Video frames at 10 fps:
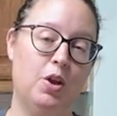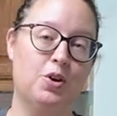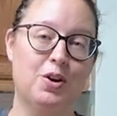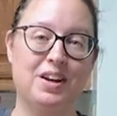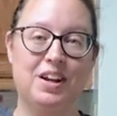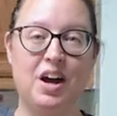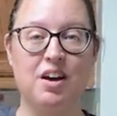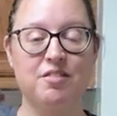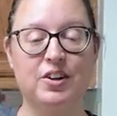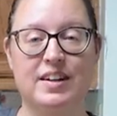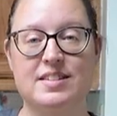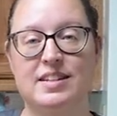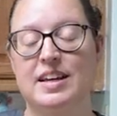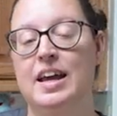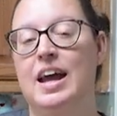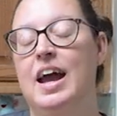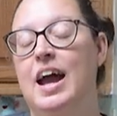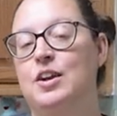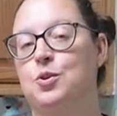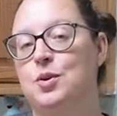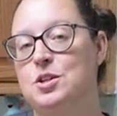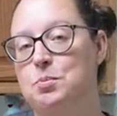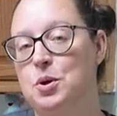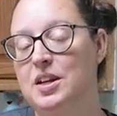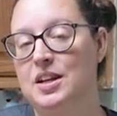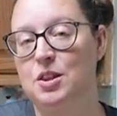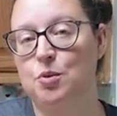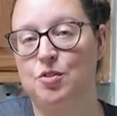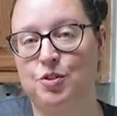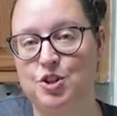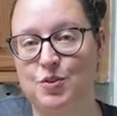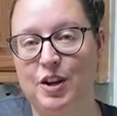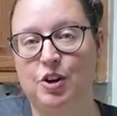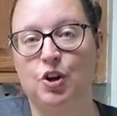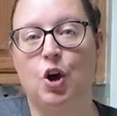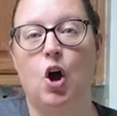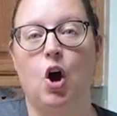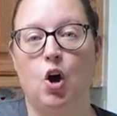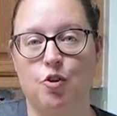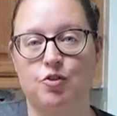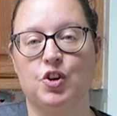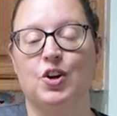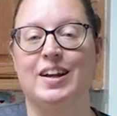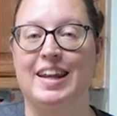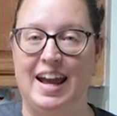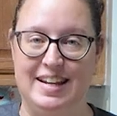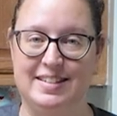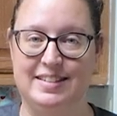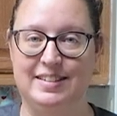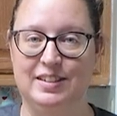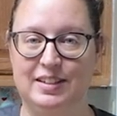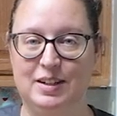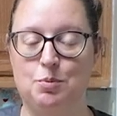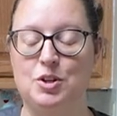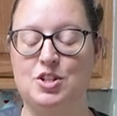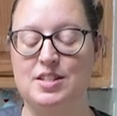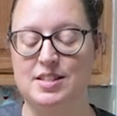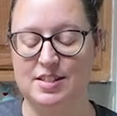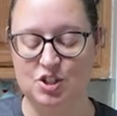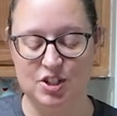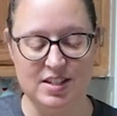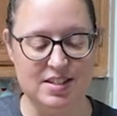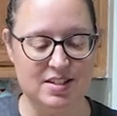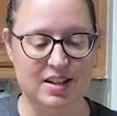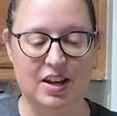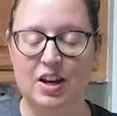You're gonna cover it and you're going to put it in the refrigerator overnight, which is just